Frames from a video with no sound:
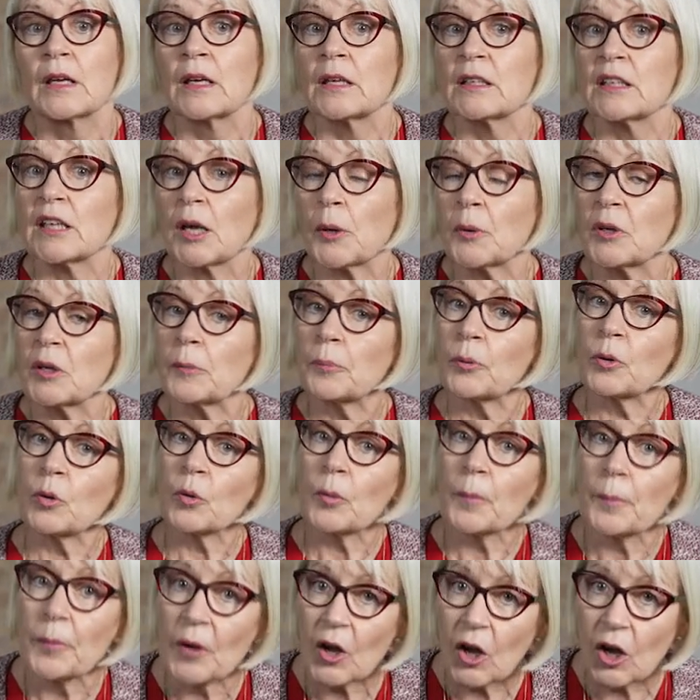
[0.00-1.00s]
Now, an
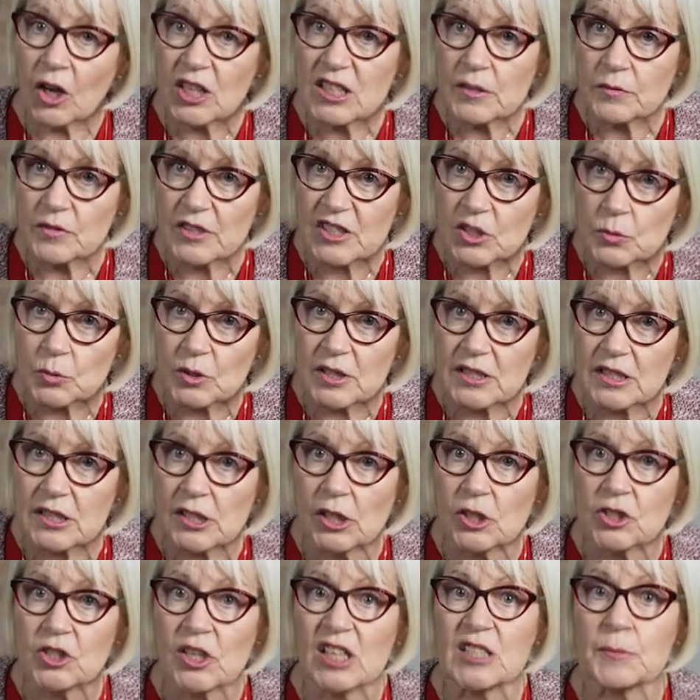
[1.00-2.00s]
important part of this
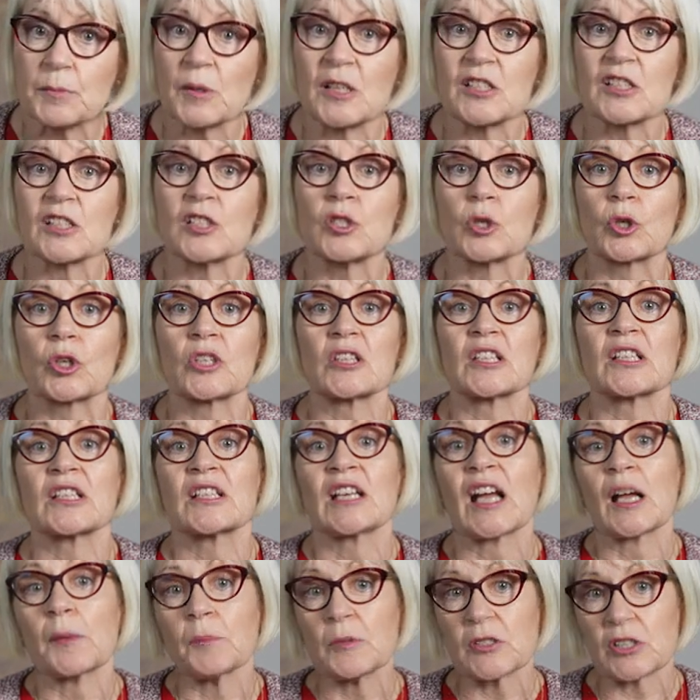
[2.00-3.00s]
research has been to look at the
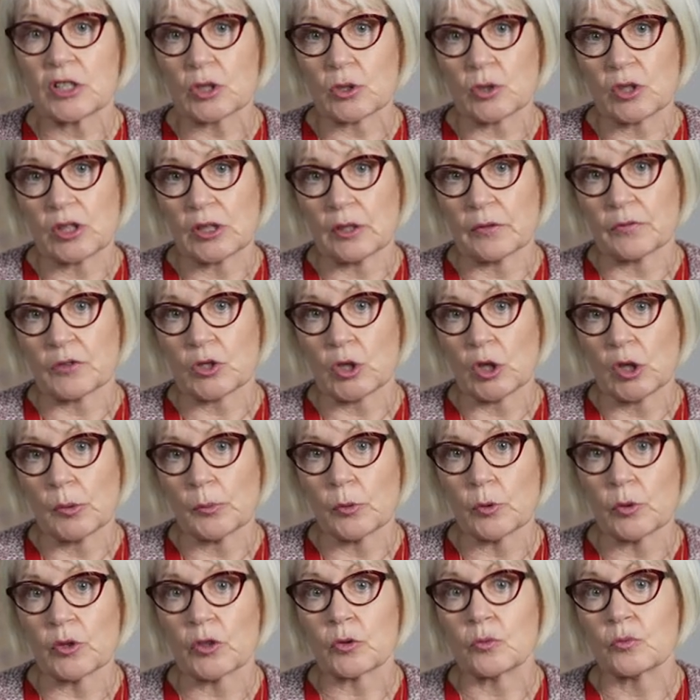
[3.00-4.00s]
chemistry of
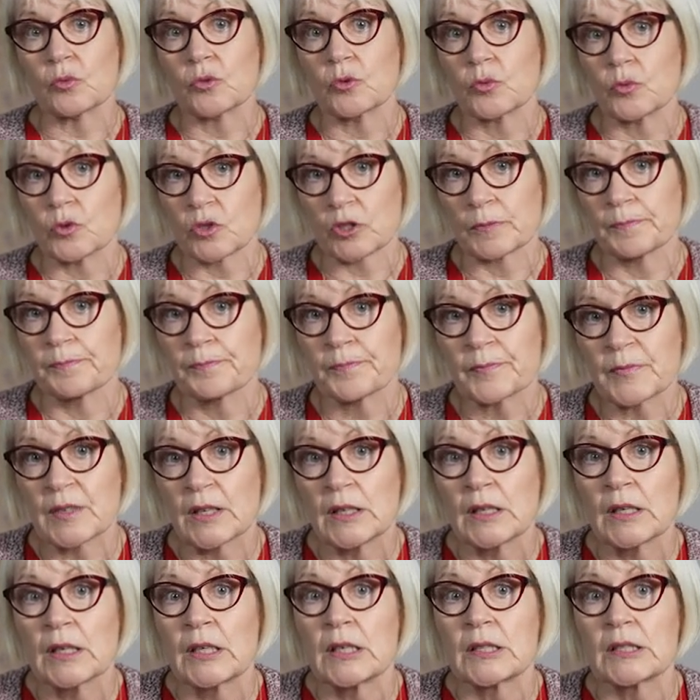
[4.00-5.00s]
turmeric root.
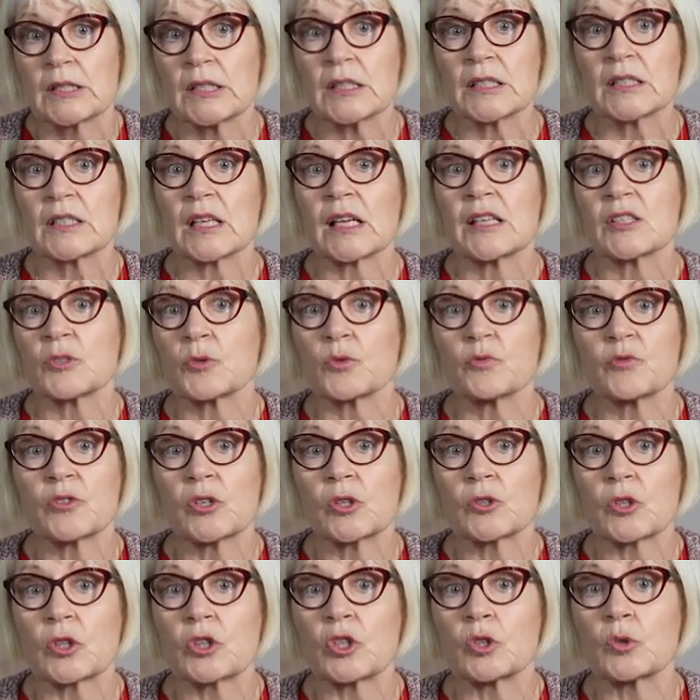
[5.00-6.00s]
This has
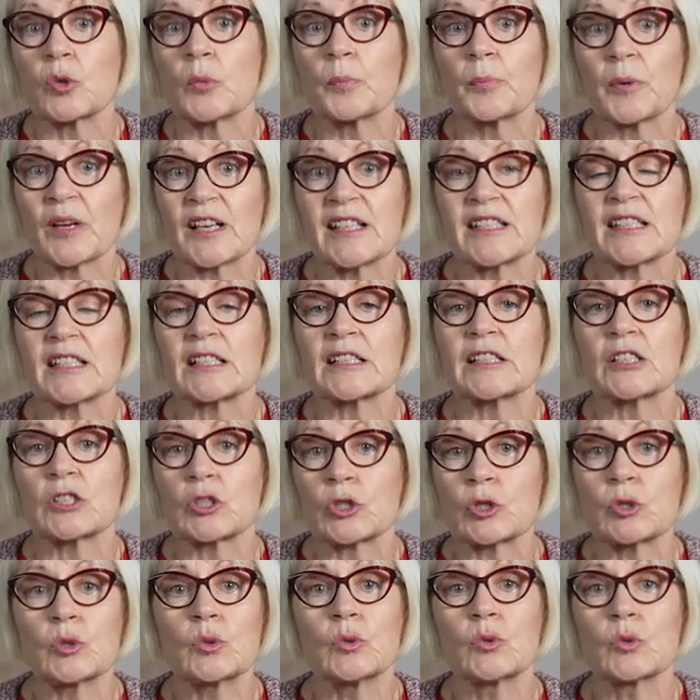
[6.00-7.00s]
revealed that there are basically
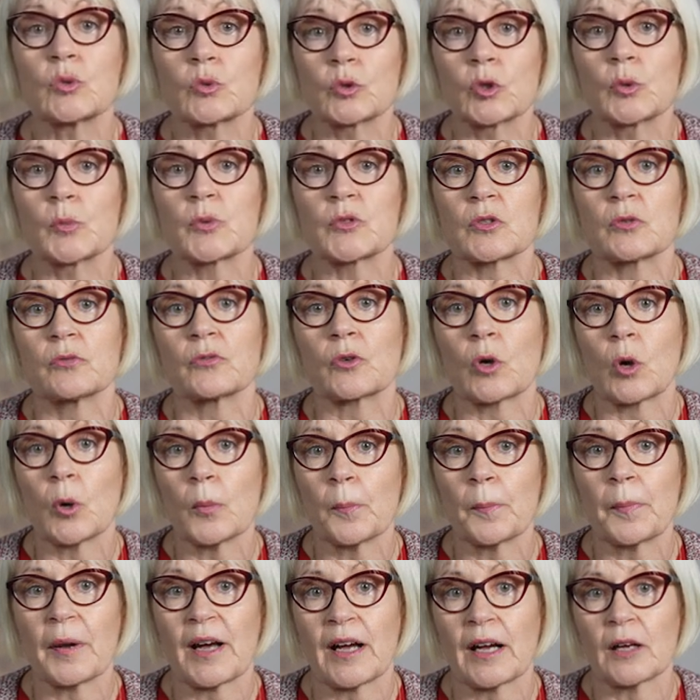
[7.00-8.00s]
two groups of
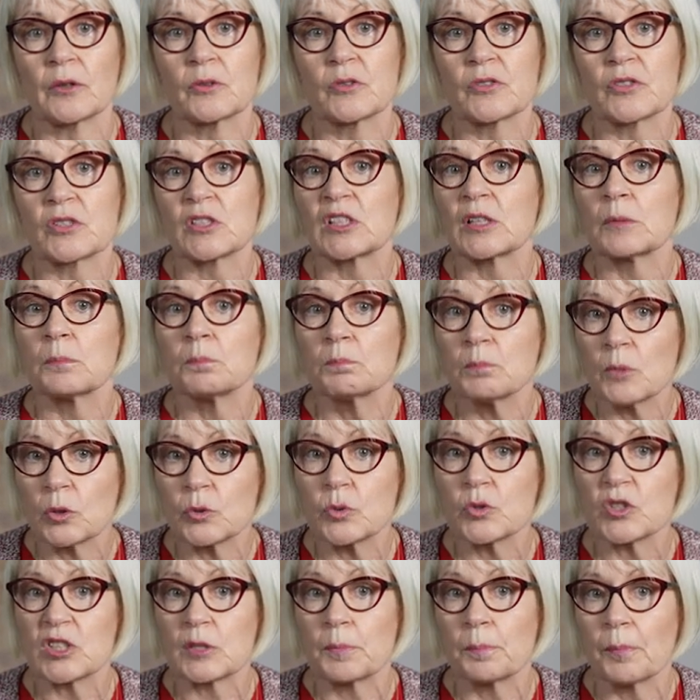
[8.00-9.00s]
compounds that are
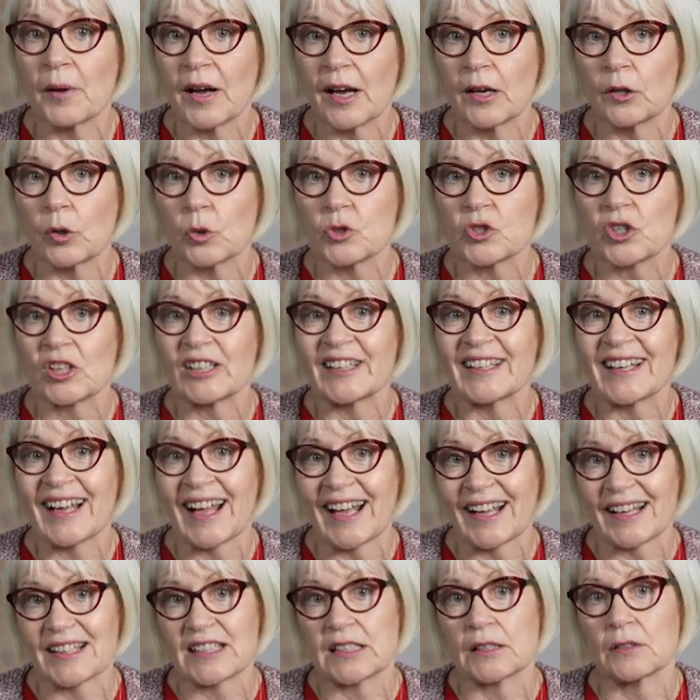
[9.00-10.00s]
most biologically
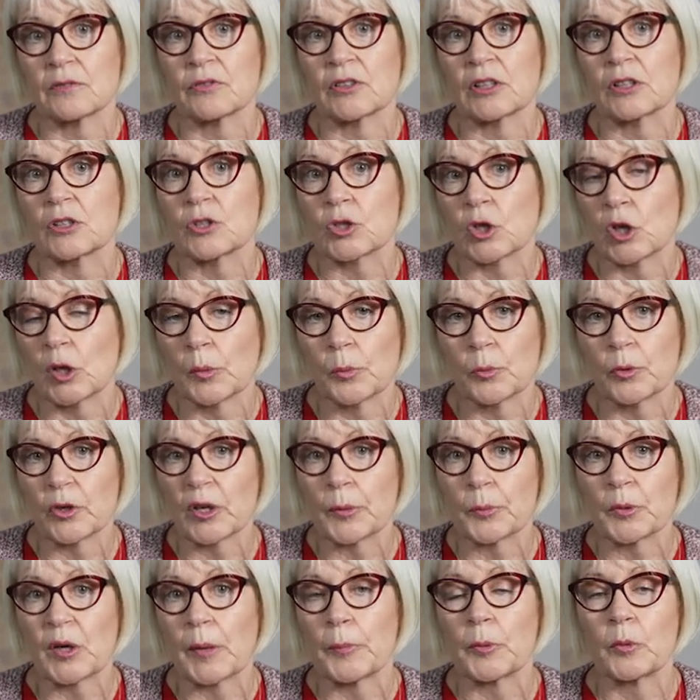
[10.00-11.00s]
active in
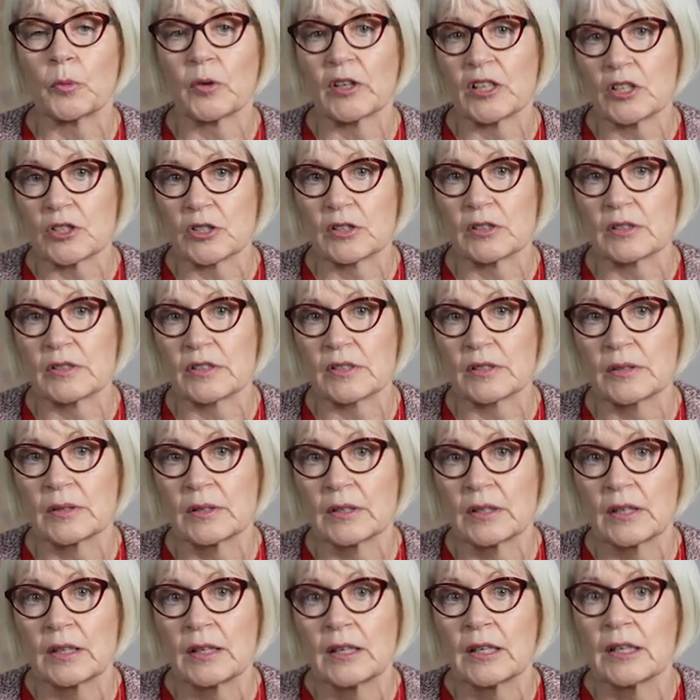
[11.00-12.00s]
turmeric preparations.
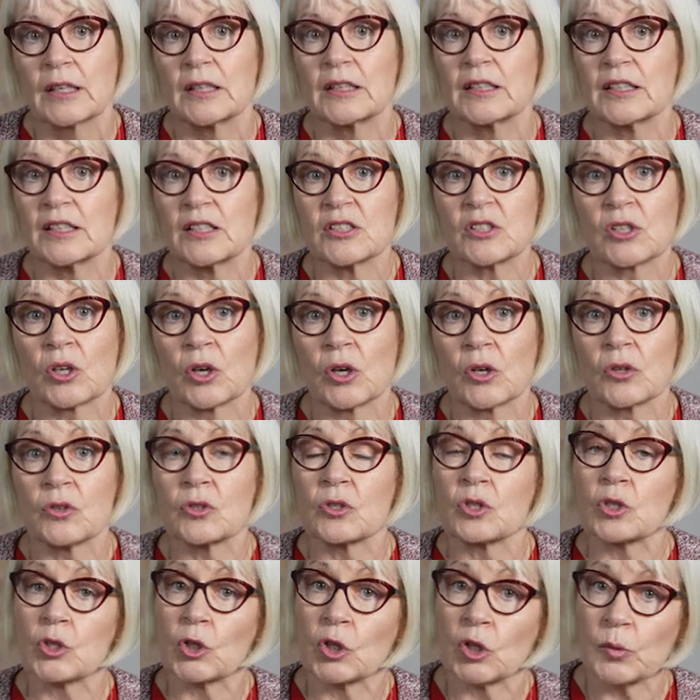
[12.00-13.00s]
These are the
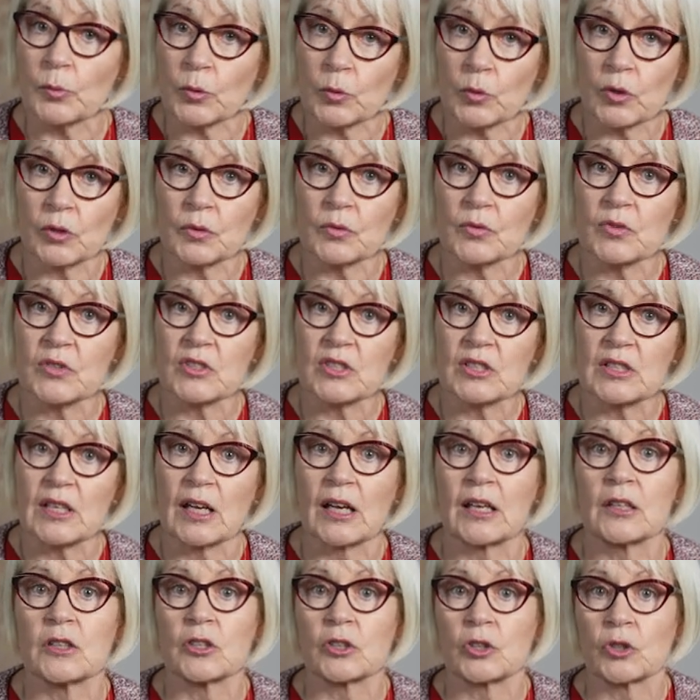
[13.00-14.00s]
turmerones
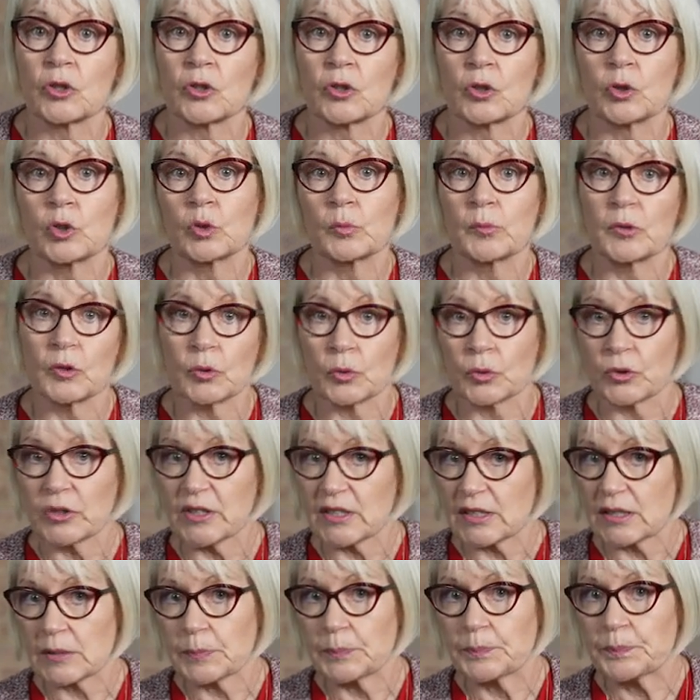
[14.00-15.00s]
and the
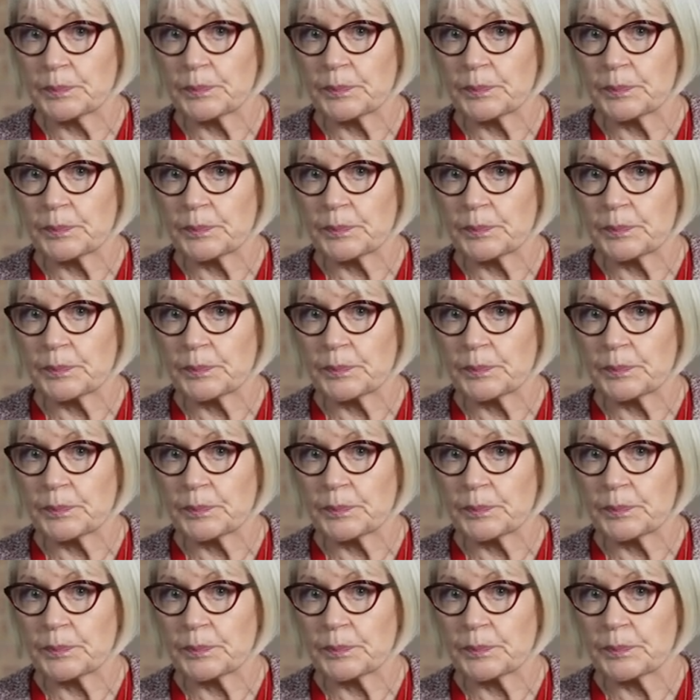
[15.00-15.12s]
curcuminoids.